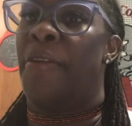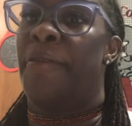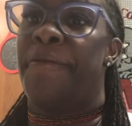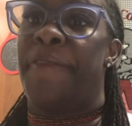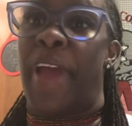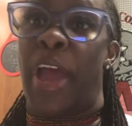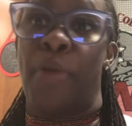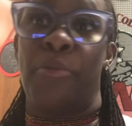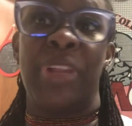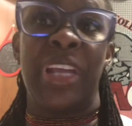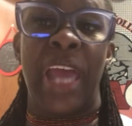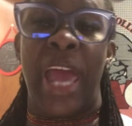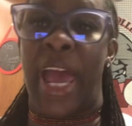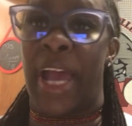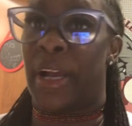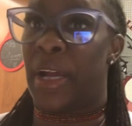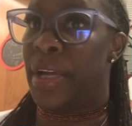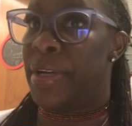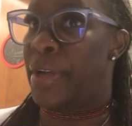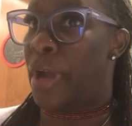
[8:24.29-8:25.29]
family
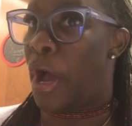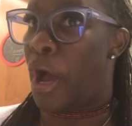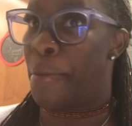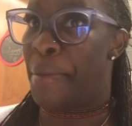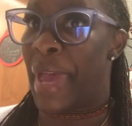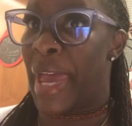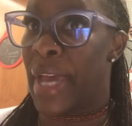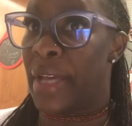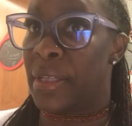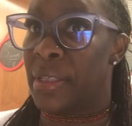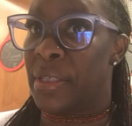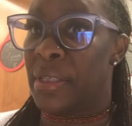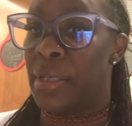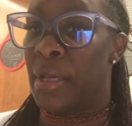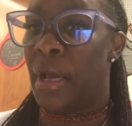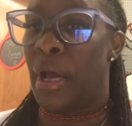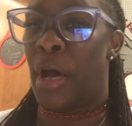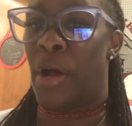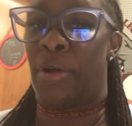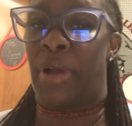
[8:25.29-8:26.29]
economics,
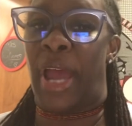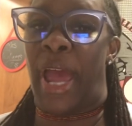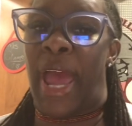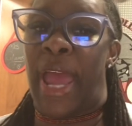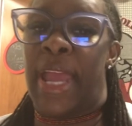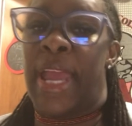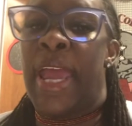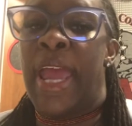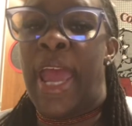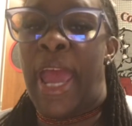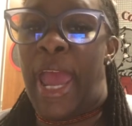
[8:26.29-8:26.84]
okay,